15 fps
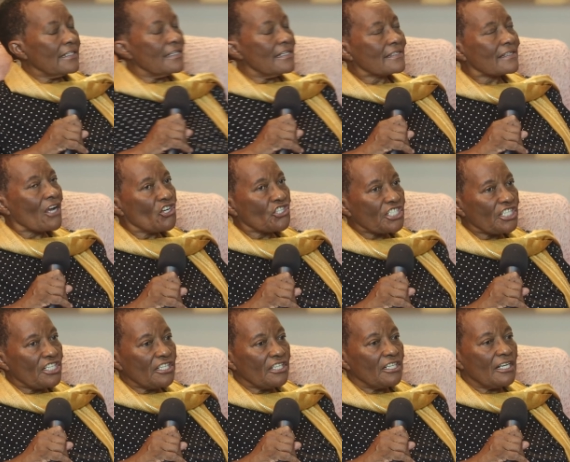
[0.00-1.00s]

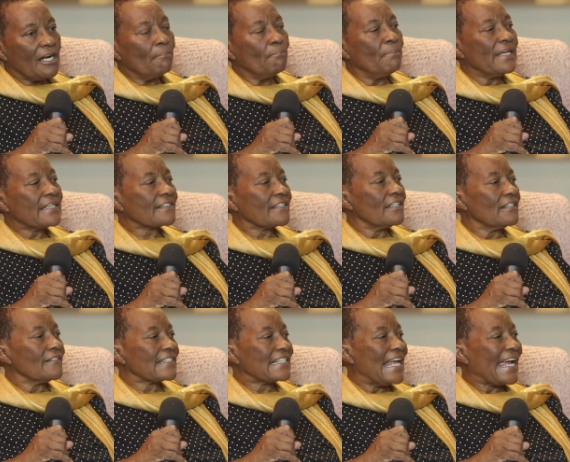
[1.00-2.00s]
discussion based on
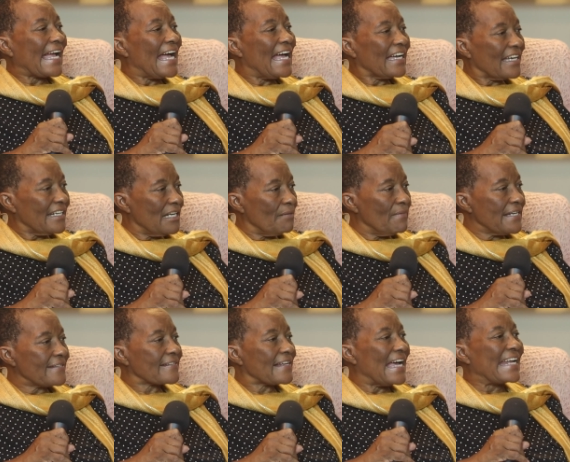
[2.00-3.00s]
just like
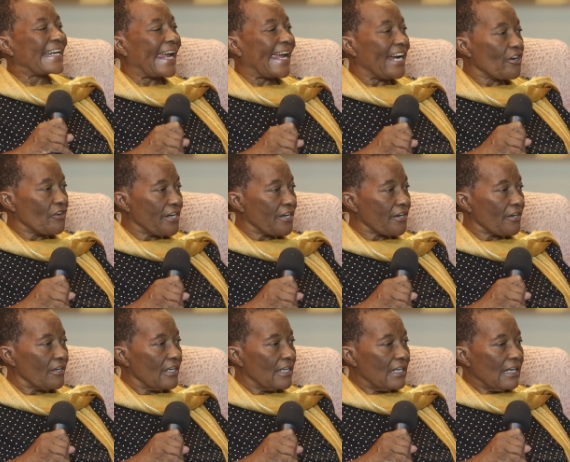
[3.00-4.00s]
academics and career.
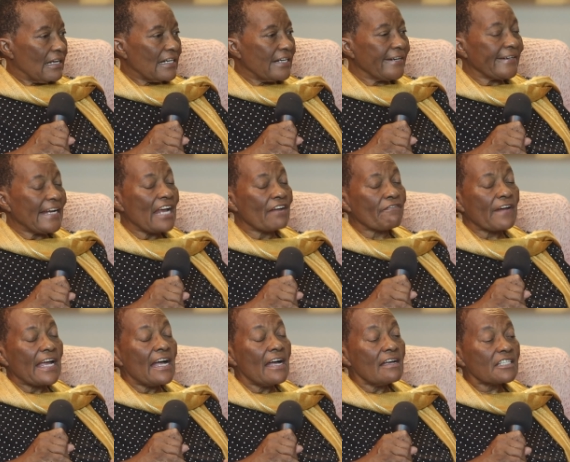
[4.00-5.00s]

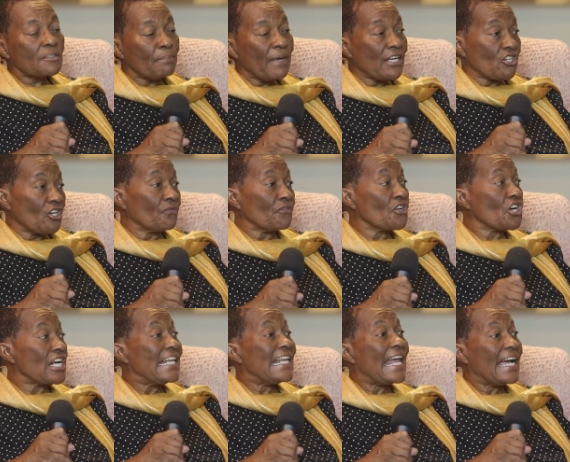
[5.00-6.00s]
Every aspect of your
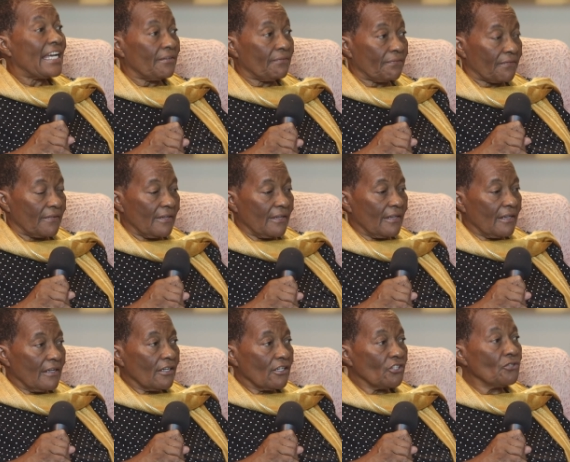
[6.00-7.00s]
life,
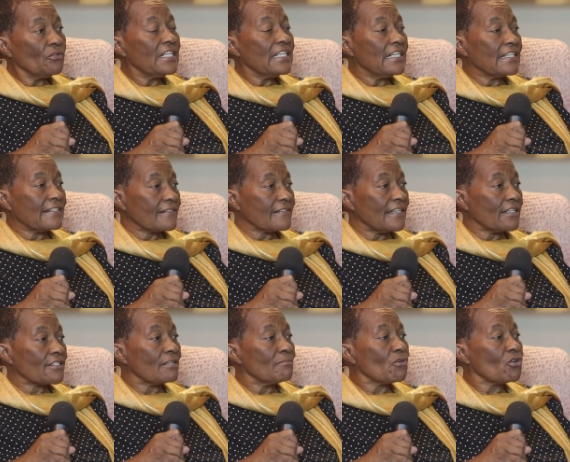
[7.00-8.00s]
you need to set
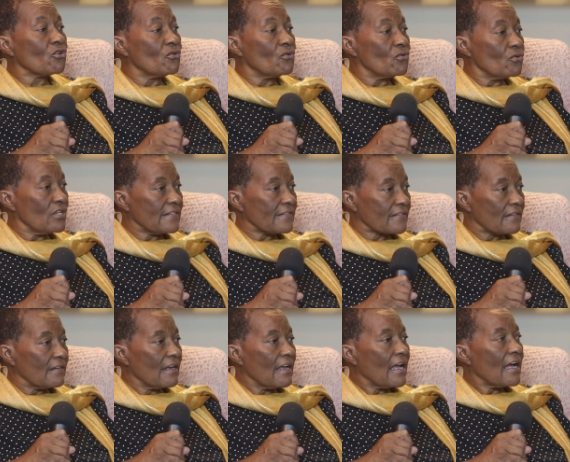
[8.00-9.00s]
some goals
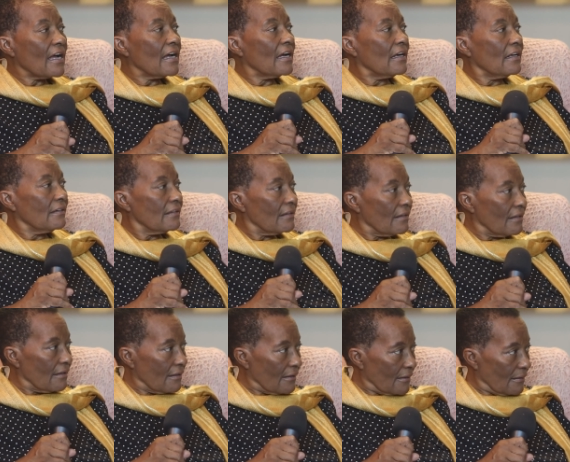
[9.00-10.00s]
and
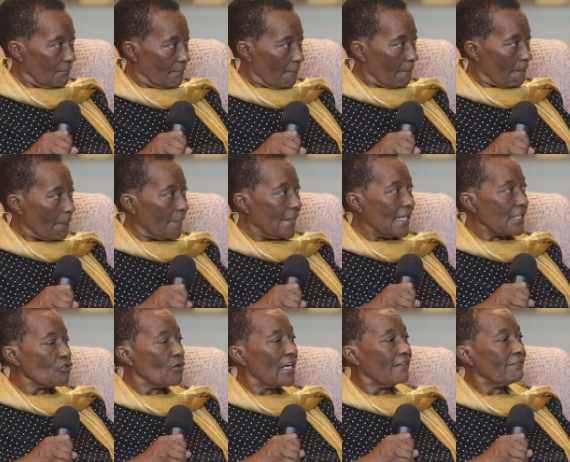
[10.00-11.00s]
that
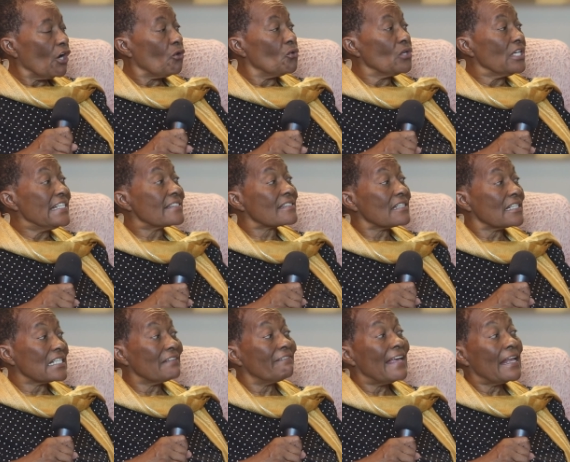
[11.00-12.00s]
you have a holistic
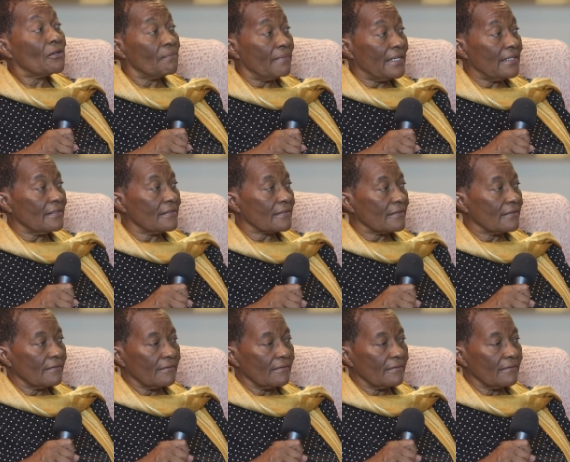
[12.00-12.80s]
development.